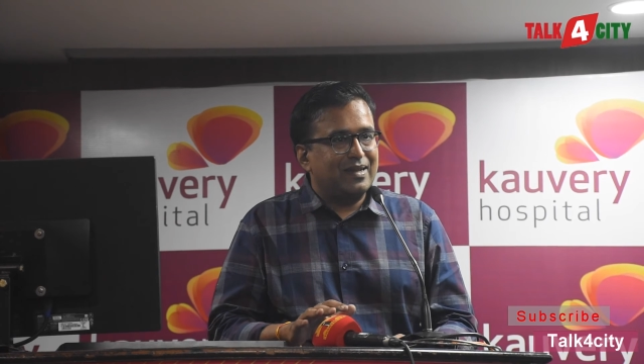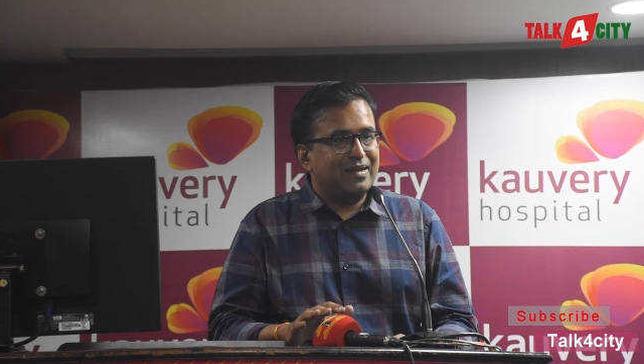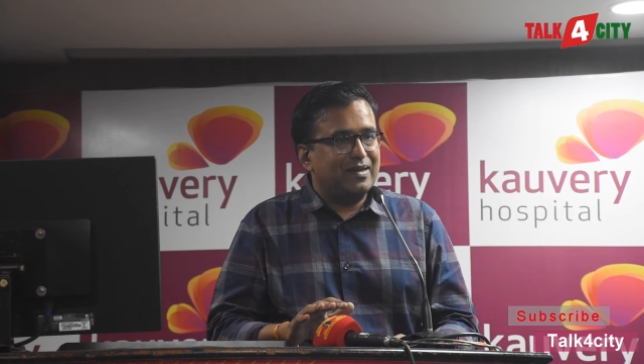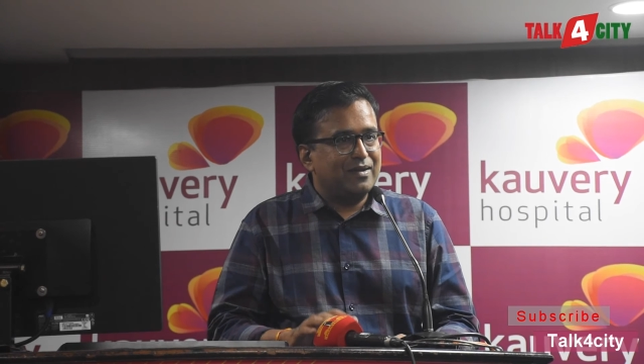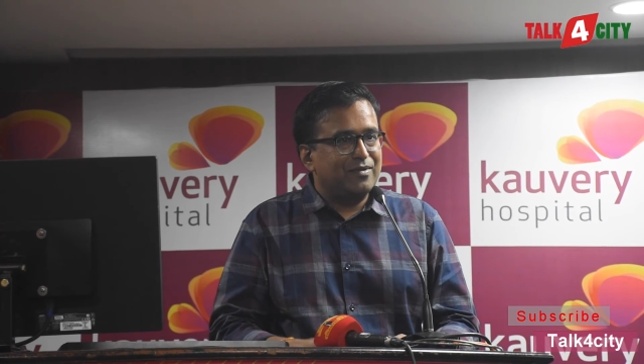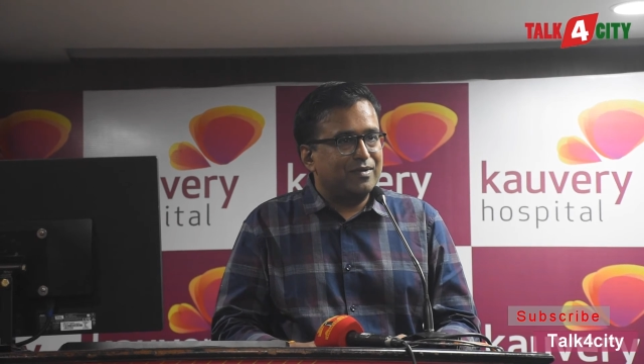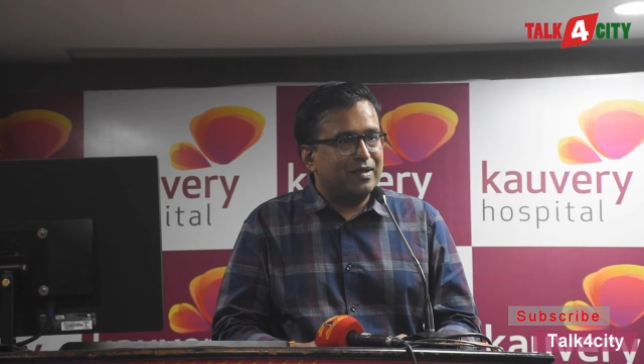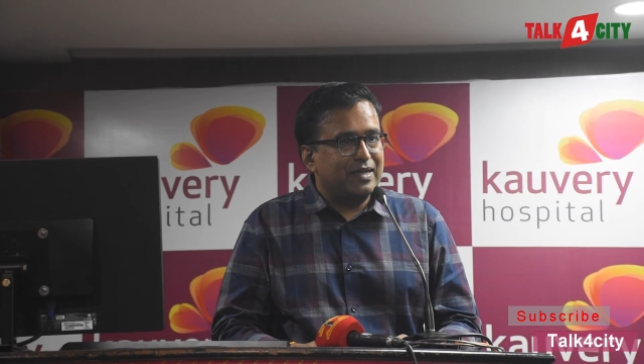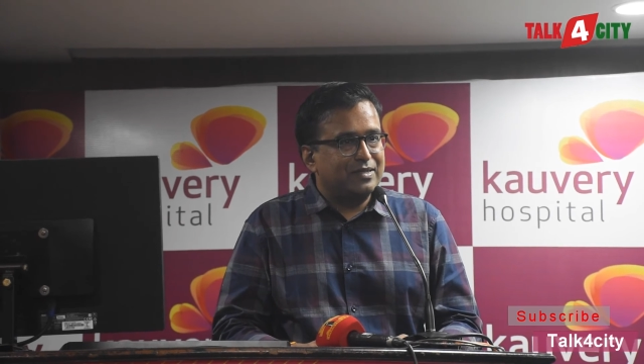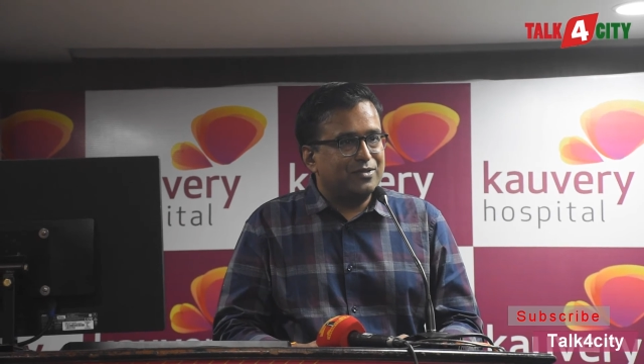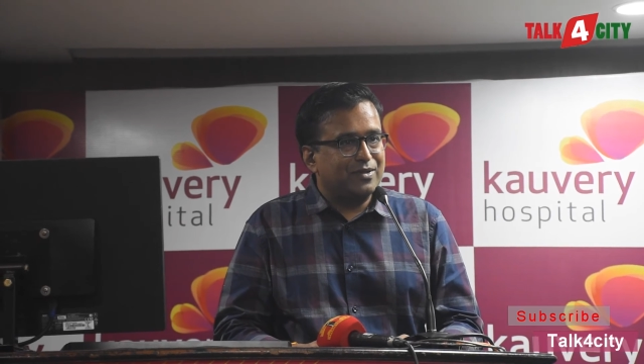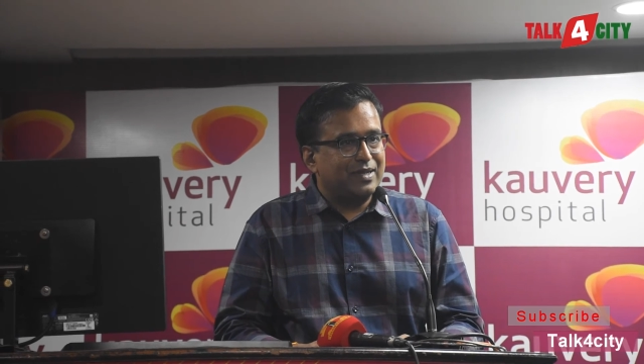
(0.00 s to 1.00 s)
you know,
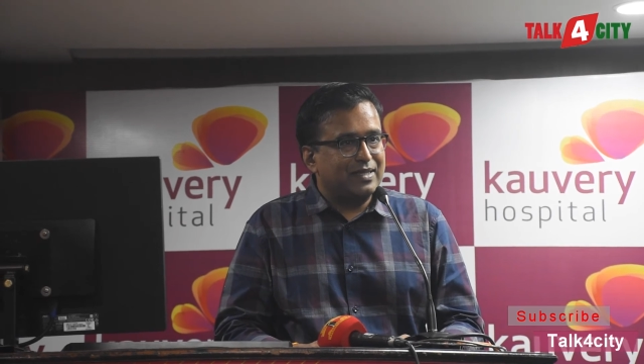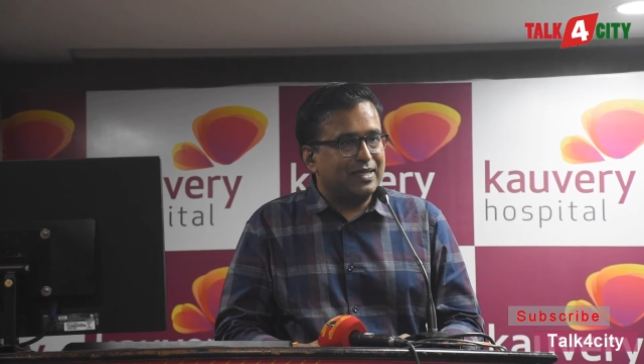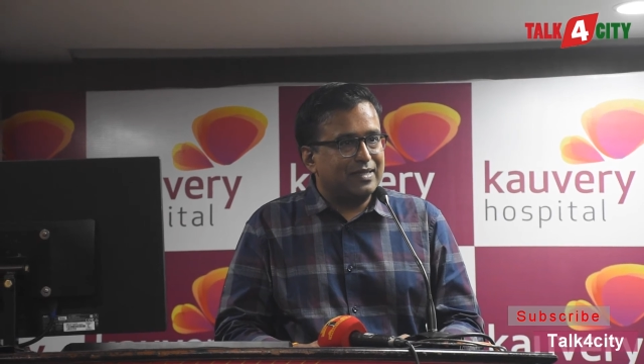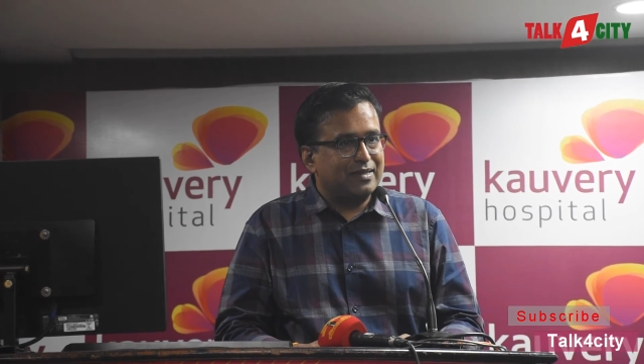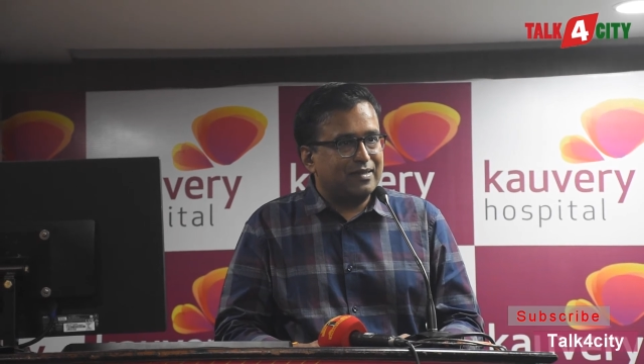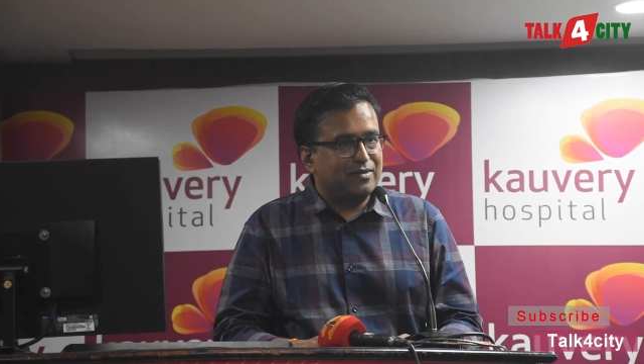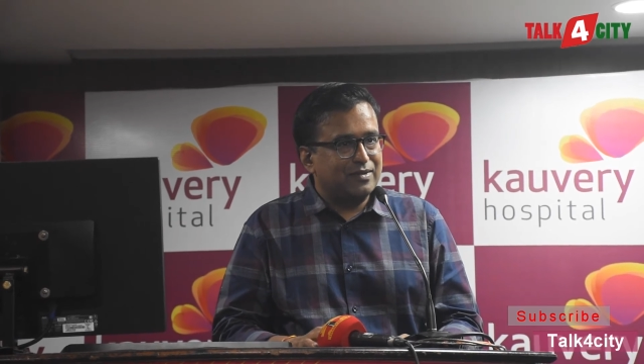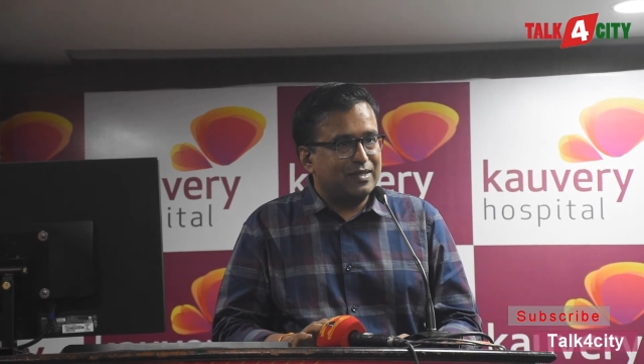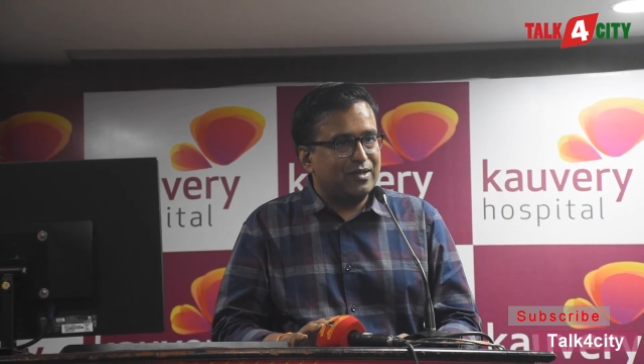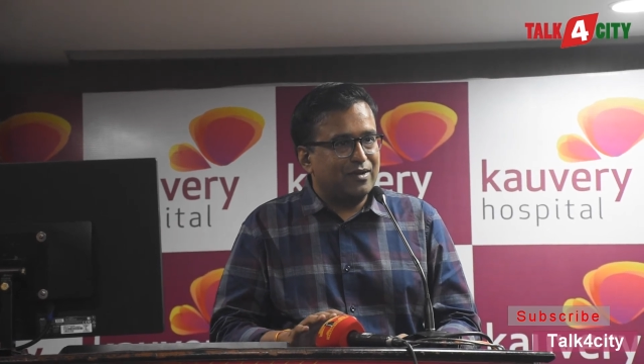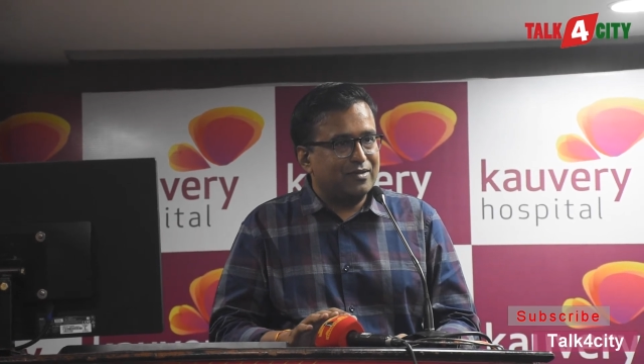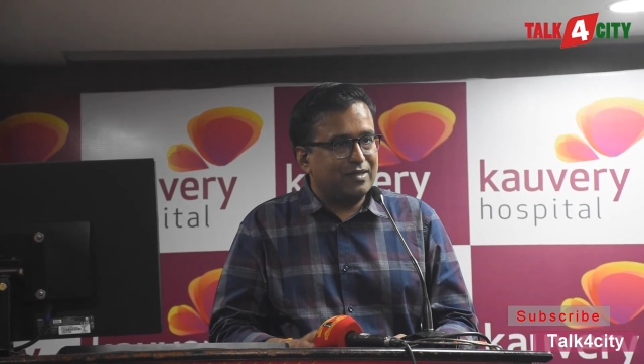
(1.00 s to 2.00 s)
ensuring that, you know,
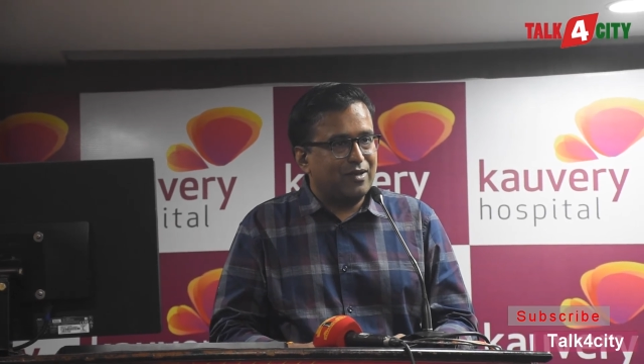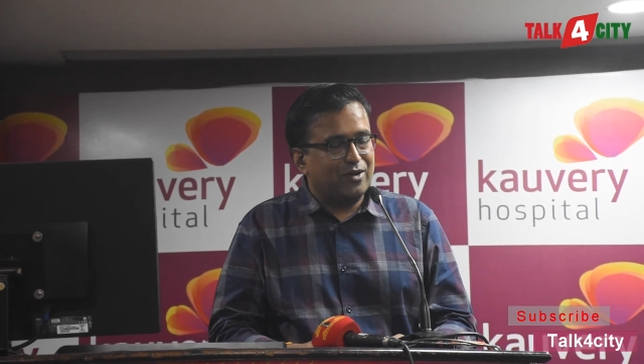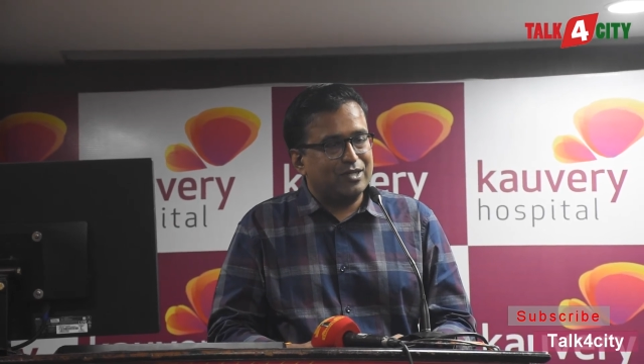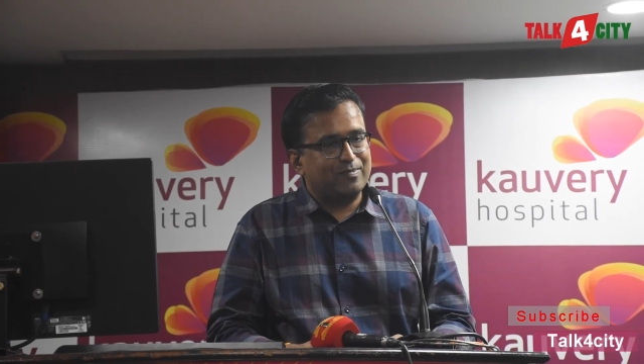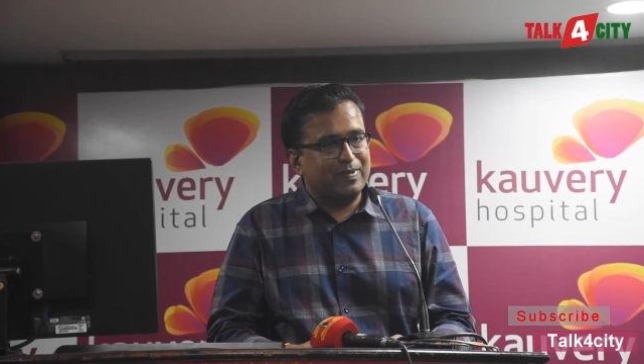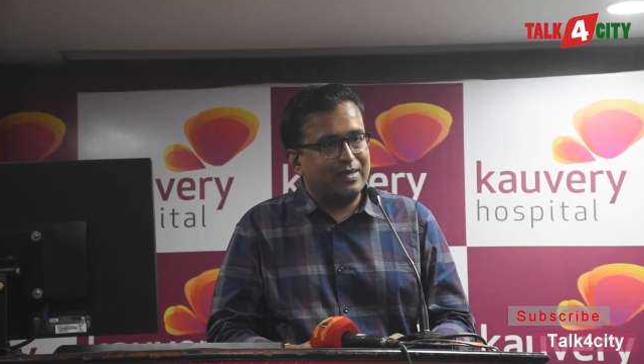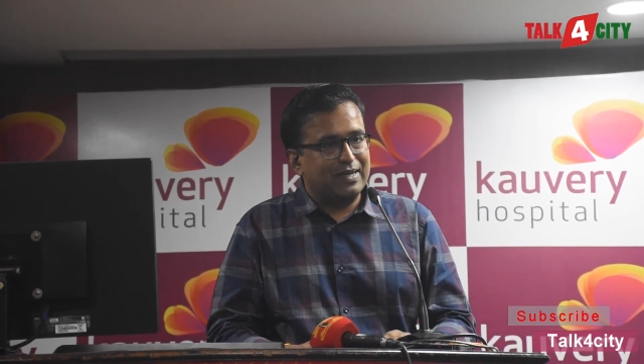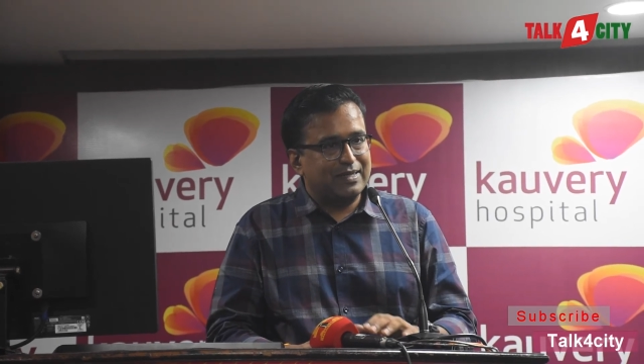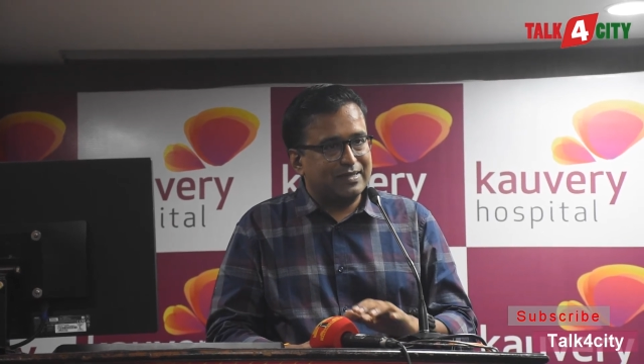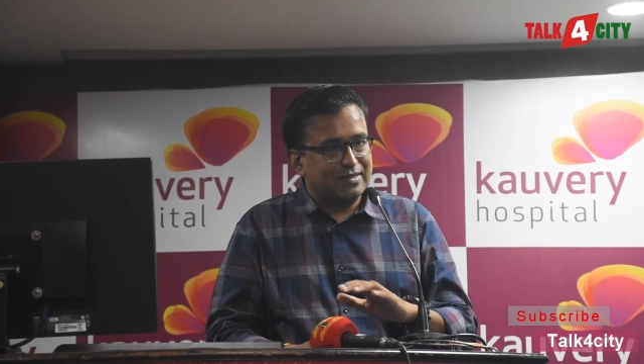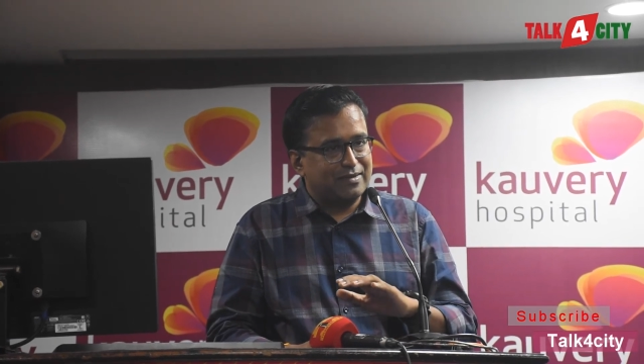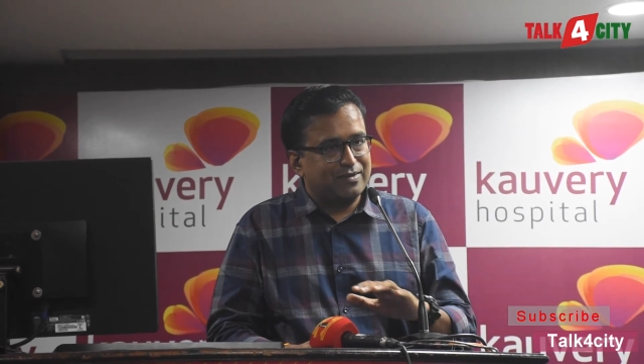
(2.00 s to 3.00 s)
the hospital
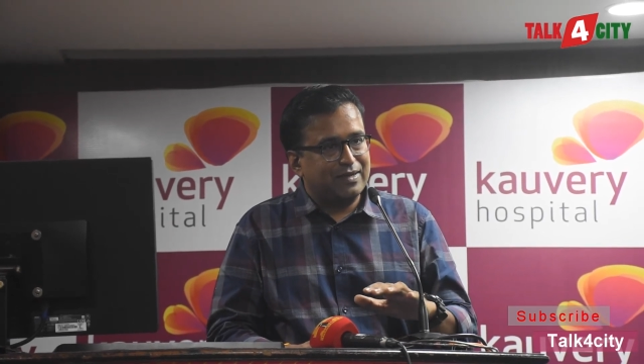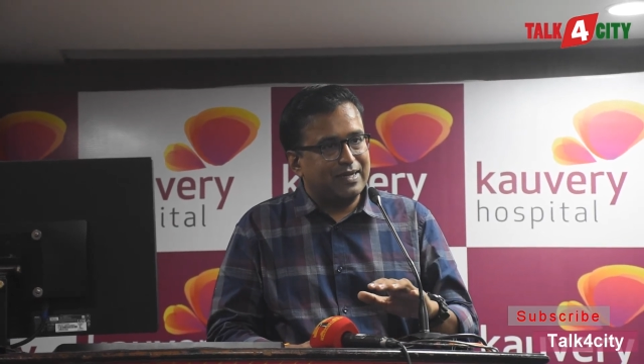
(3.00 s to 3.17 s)
is, you know,